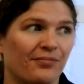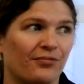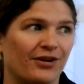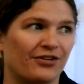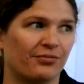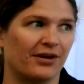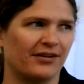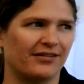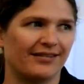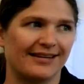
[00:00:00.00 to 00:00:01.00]
which
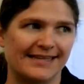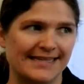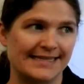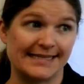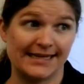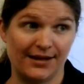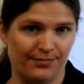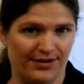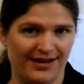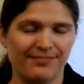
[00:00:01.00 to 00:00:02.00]
was
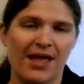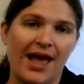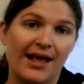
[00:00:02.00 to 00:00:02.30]
DCB.